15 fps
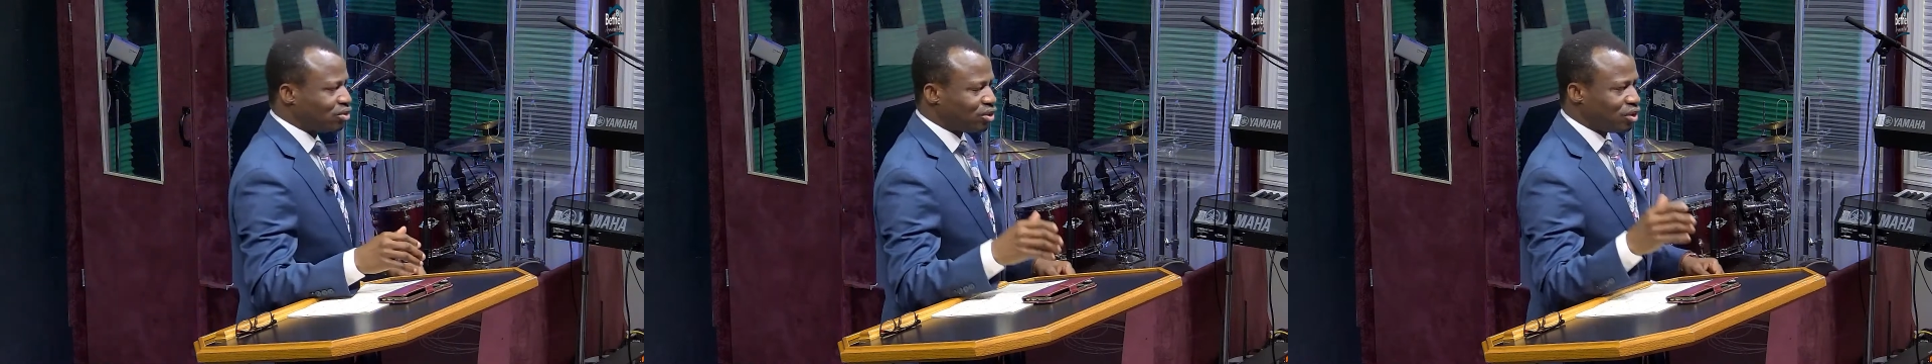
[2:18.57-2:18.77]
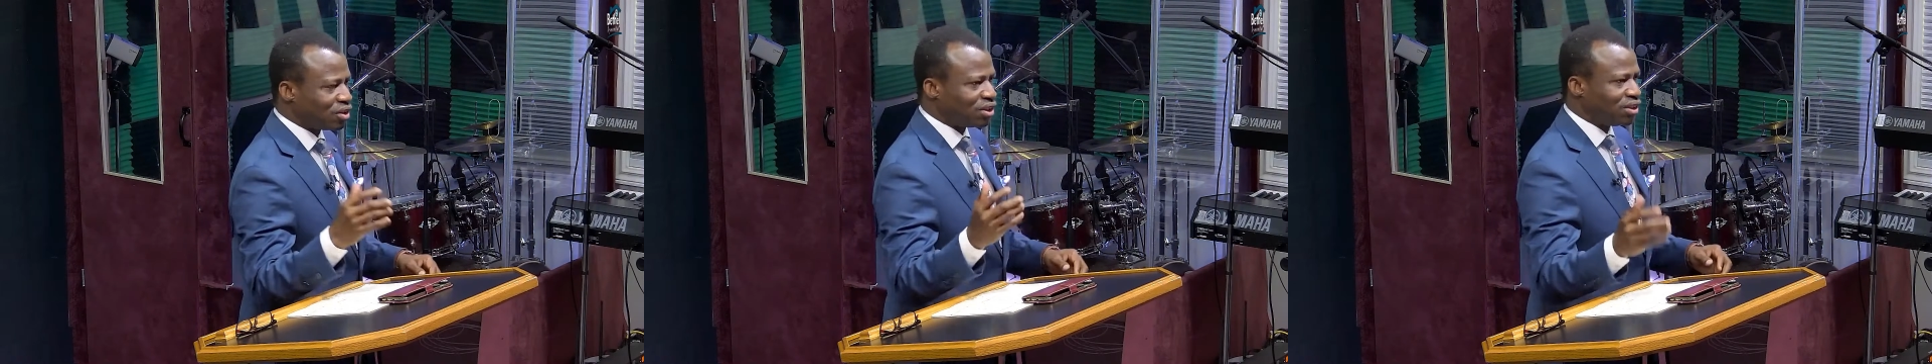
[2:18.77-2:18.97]

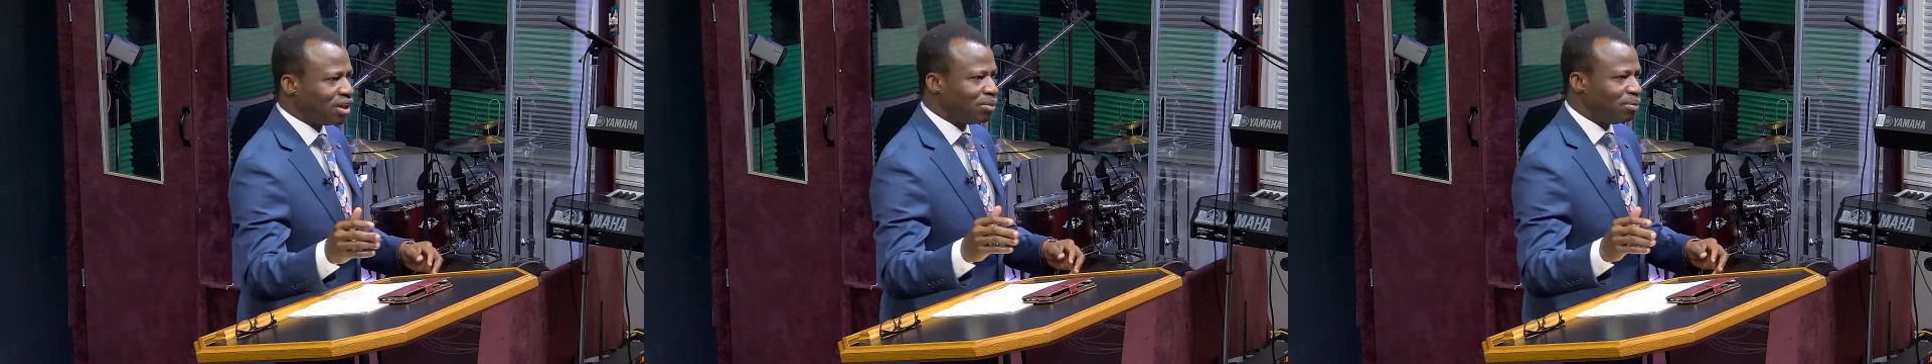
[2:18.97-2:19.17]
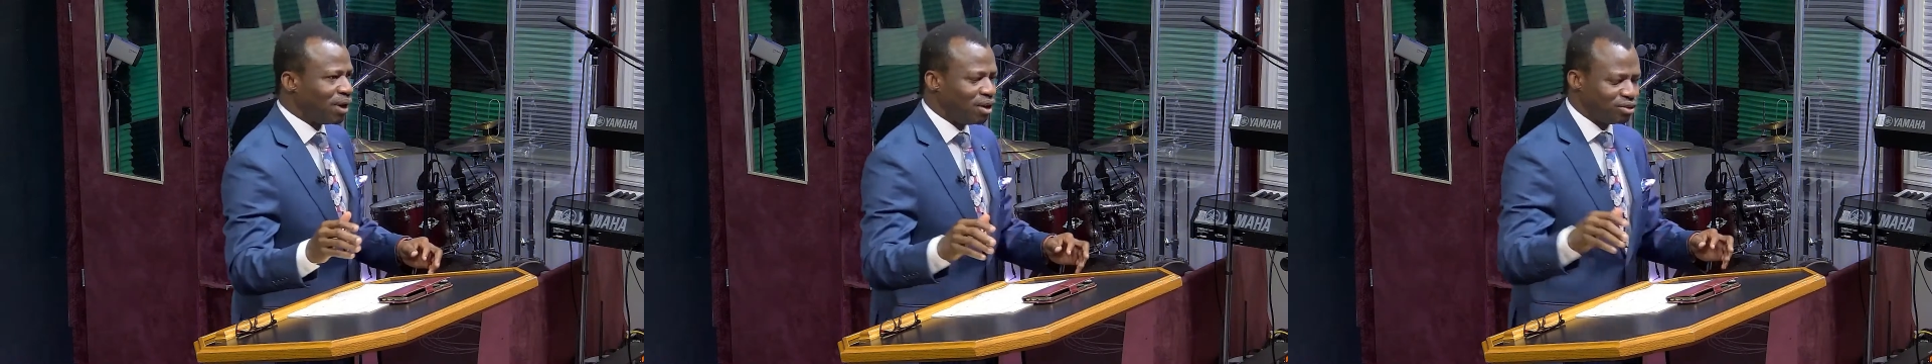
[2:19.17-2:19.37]
talking
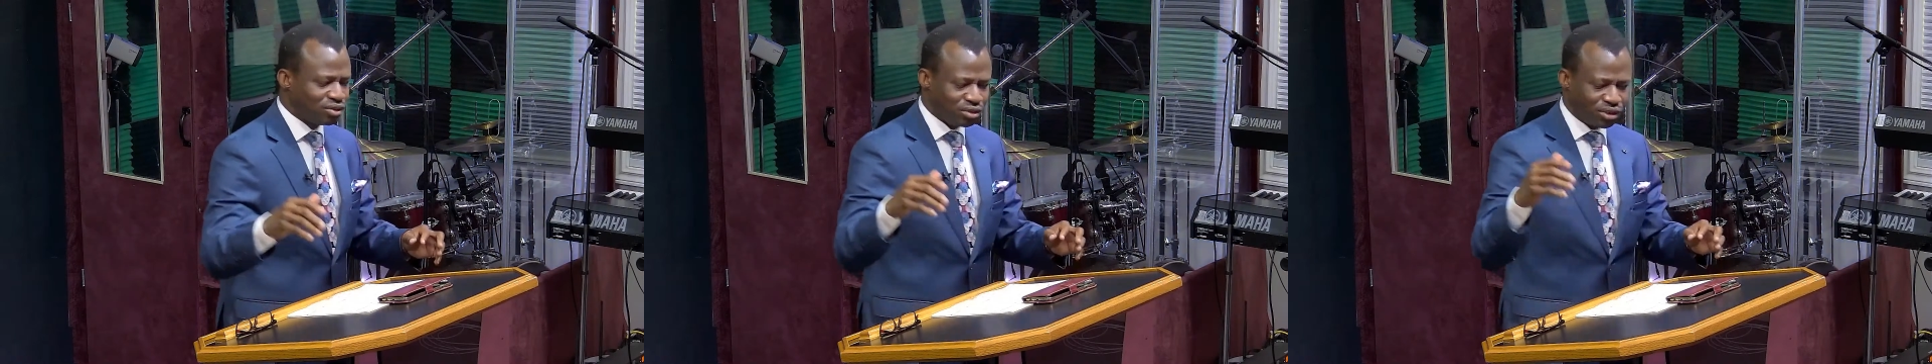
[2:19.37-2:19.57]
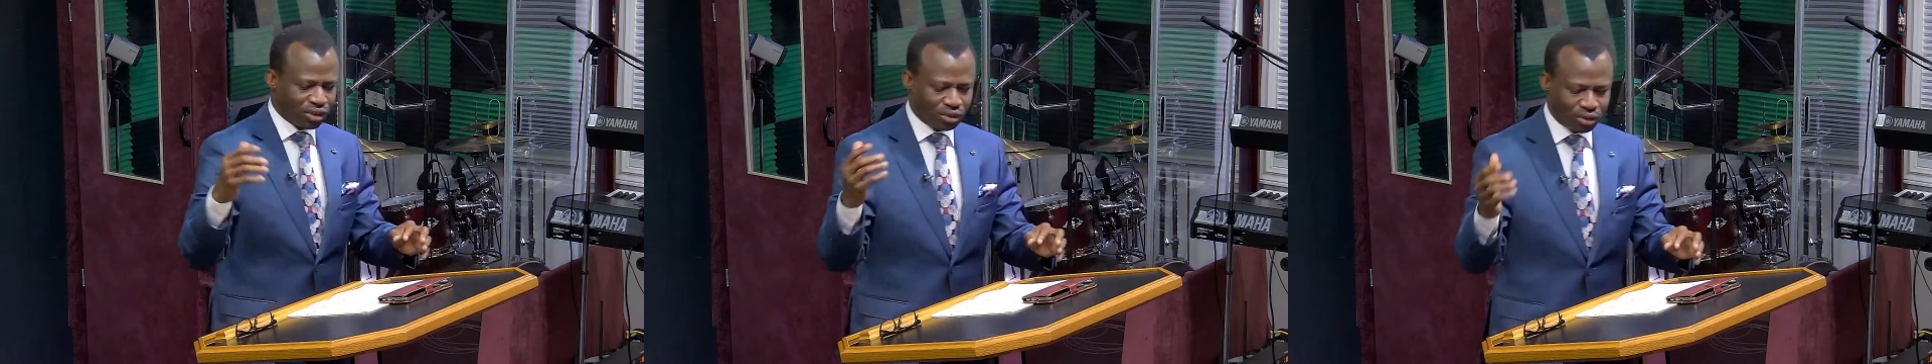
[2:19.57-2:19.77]

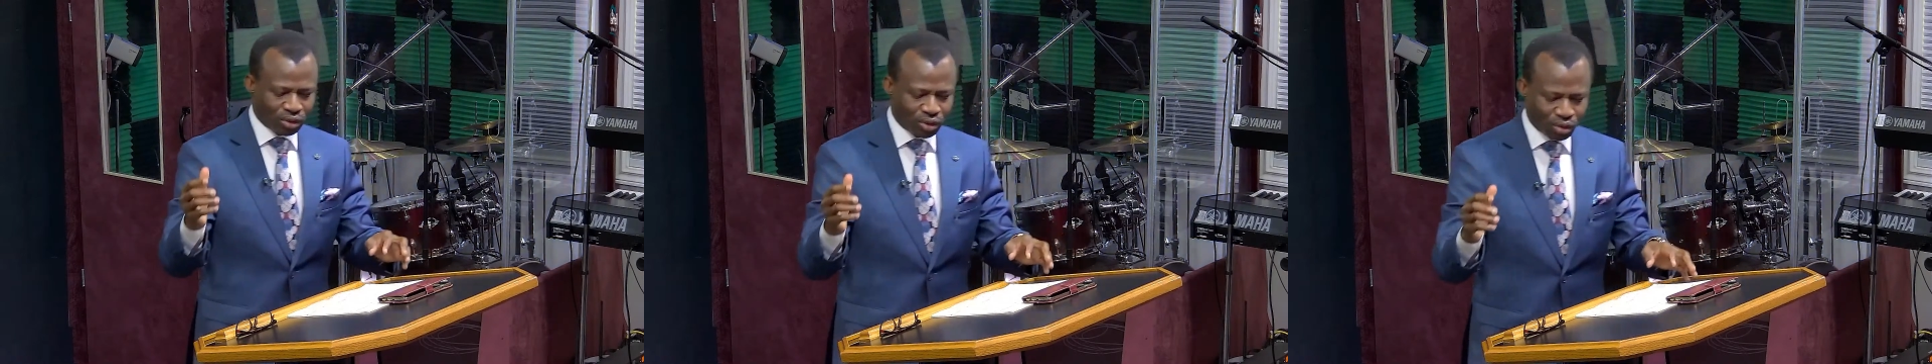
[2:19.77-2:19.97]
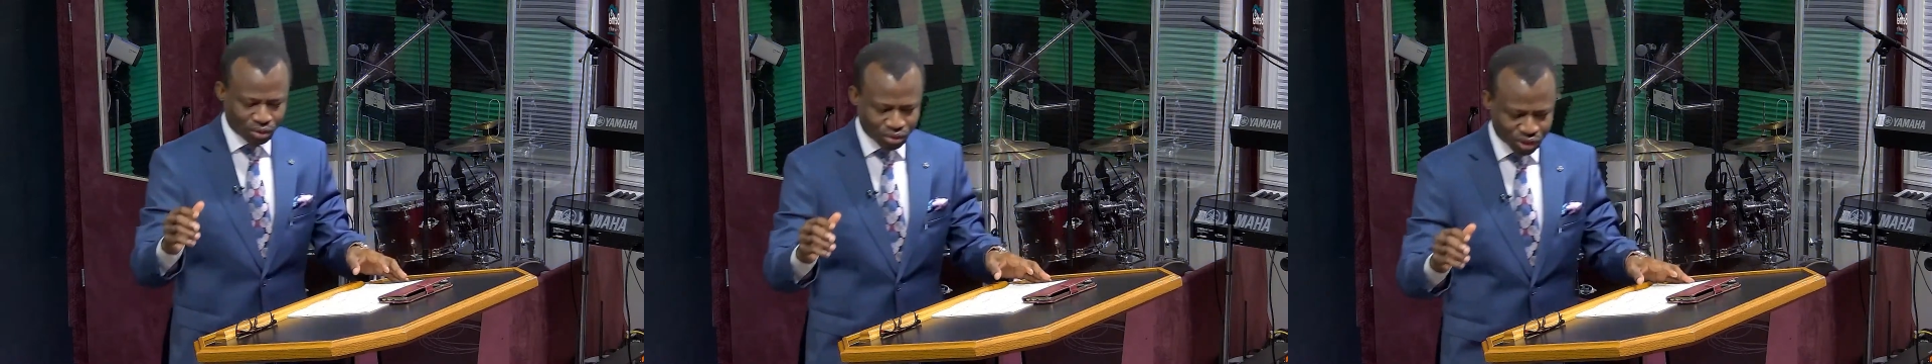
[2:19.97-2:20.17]
about the
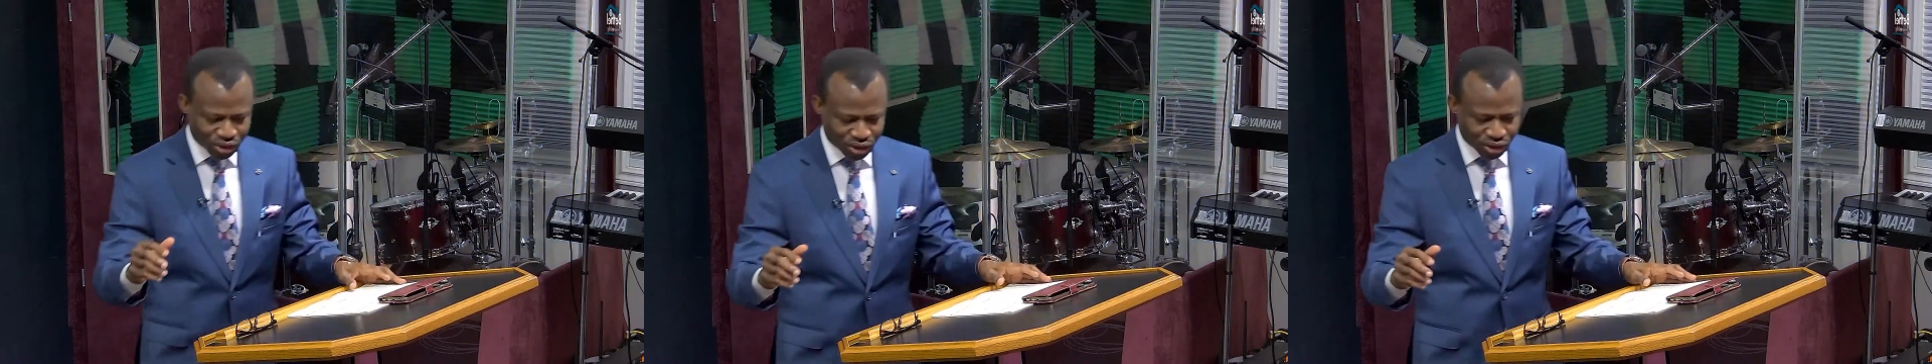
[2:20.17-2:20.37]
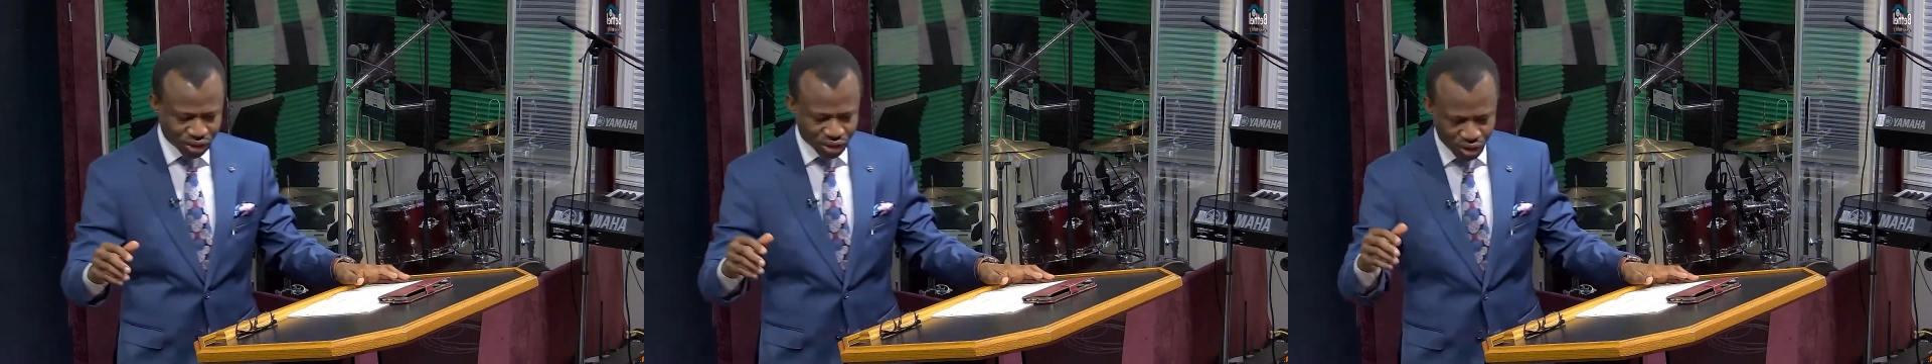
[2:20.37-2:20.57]

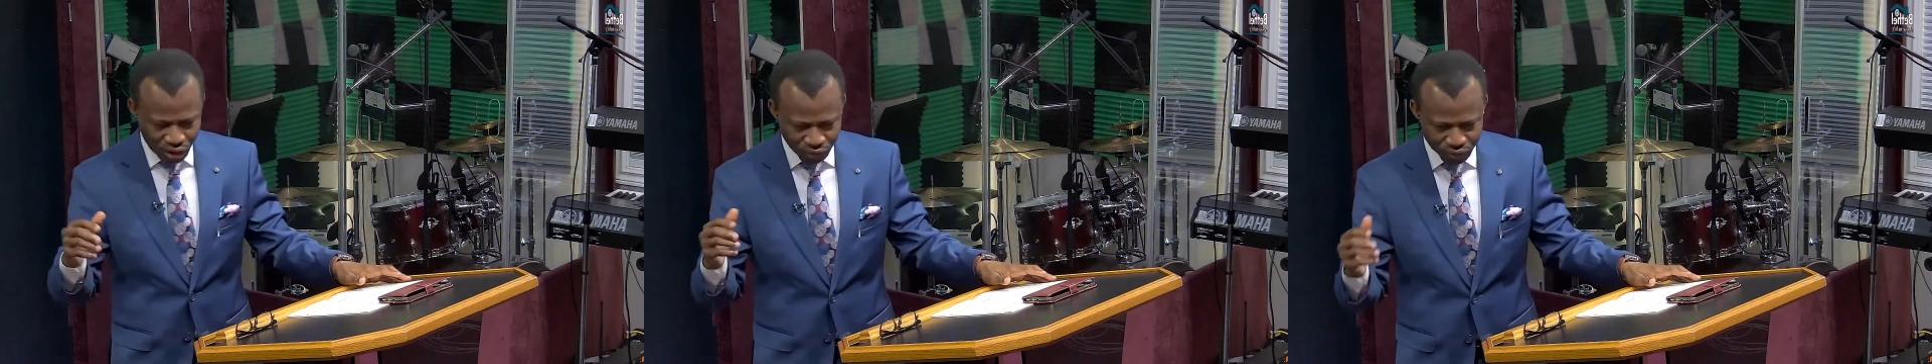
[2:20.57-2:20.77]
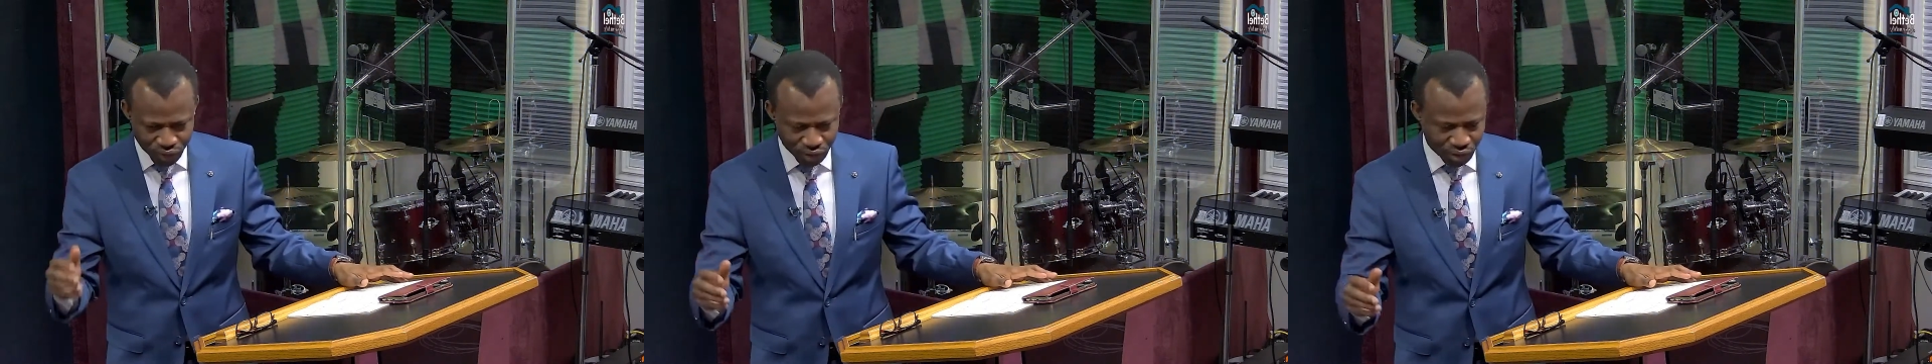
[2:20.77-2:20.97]
glory
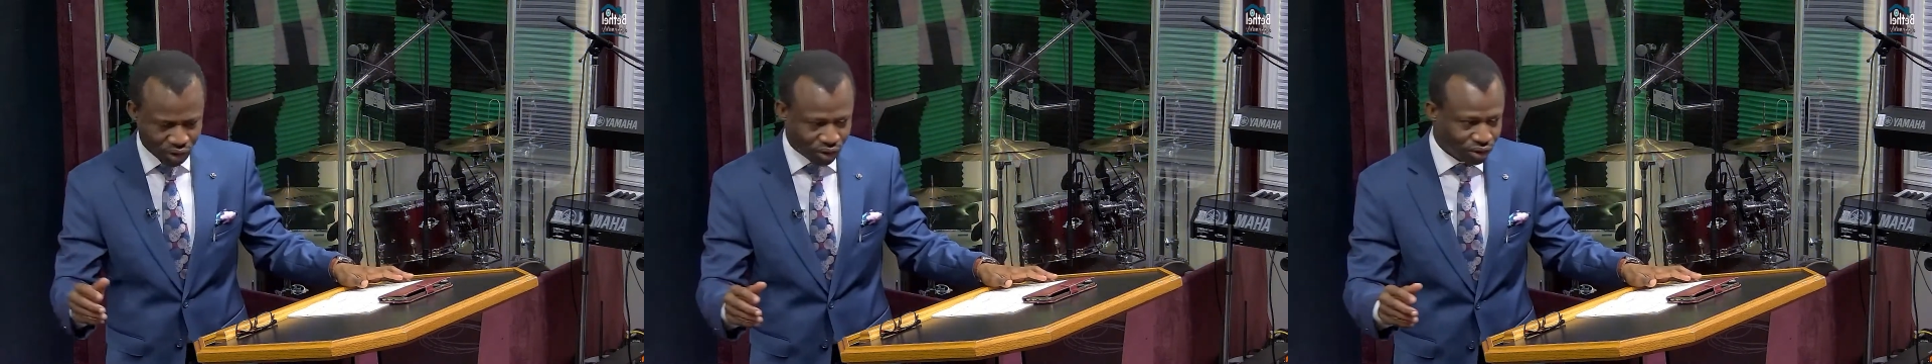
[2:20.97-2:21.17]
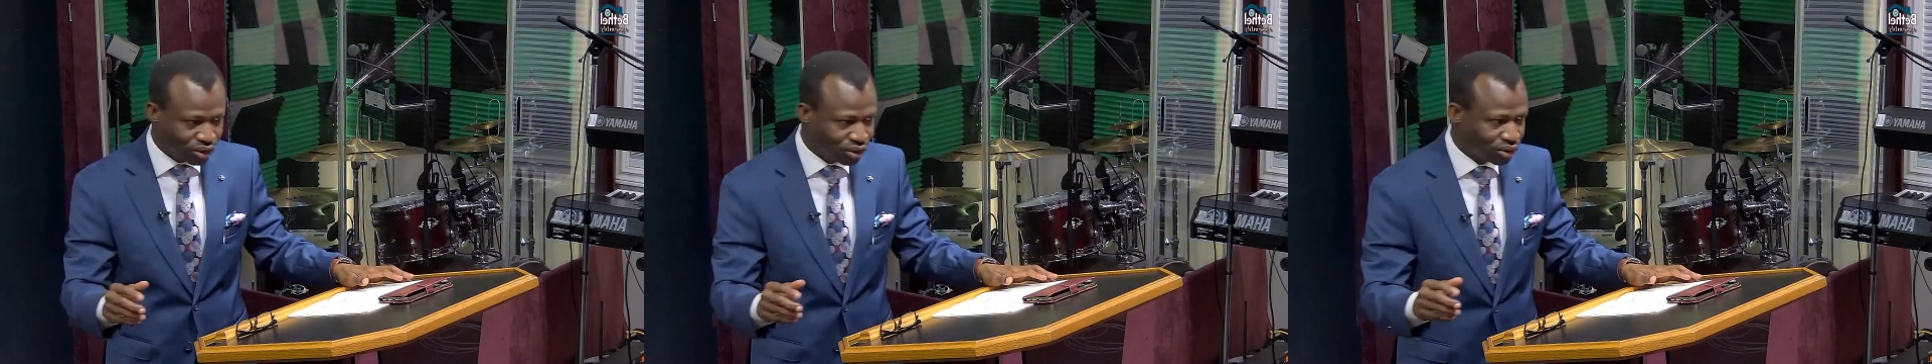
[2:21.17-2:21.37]
of the
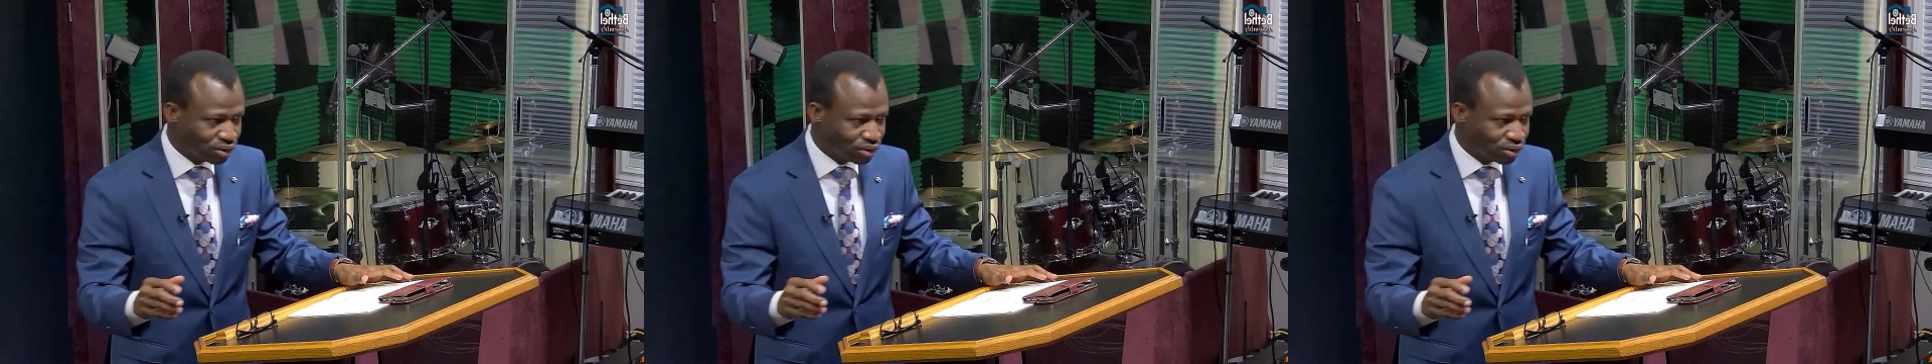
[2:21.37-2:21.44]
Lord.